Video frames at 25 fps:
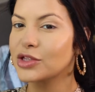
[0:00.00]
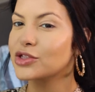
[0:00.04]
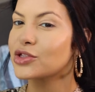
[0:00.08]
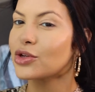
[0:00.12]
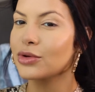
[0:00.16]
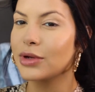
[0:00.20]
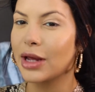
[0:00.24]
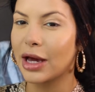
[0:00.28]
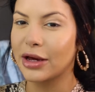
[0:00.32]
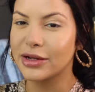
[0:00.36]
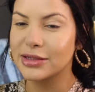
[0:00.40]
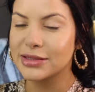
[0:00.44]

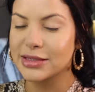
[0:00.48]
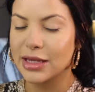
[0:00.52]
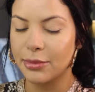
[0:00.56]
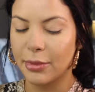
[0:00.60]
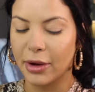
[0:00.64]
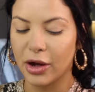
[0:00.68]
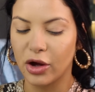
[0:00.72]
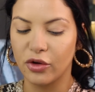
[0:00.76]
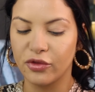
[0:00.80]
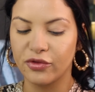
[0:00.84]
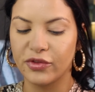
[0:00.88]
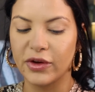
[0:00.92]
So now to set
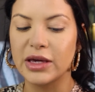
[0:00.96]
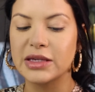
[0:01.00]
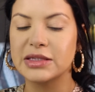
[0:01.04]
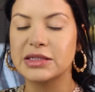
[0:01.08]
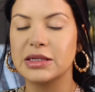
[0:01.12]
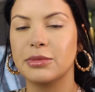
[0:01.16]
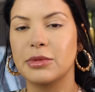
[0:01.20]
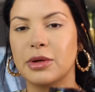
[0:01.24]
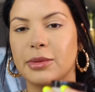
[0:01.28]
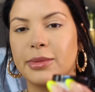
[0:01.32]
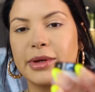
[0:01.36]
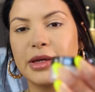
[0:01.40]
my whole
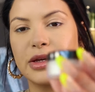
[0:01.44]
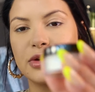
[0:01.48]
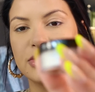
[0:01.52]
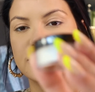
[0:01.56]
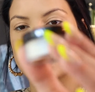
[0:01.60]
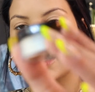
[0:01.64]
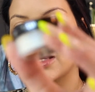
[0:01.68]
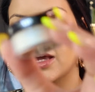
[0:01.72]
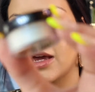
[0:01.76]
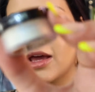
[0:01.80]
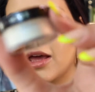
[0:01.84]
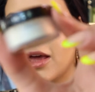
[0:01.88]
face, I'm gonna be
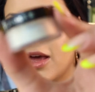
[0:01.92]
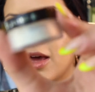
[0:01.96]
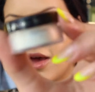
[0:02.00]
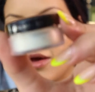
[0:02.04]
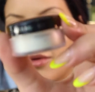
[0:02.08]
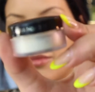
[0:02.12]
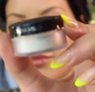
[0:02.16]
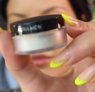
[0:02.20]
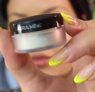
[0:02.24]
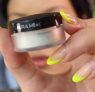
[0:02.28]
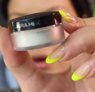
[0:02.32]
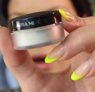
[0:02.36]
using
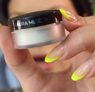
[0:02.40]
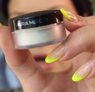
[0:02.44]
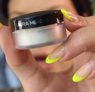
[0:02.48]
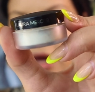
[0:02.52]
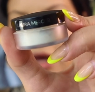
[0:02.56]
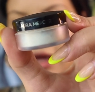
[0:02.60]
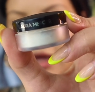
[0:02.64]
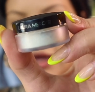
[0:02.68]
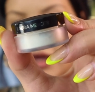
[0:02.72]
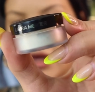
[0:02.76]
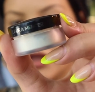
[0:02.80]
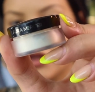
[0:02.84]

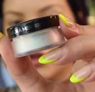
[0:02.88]
my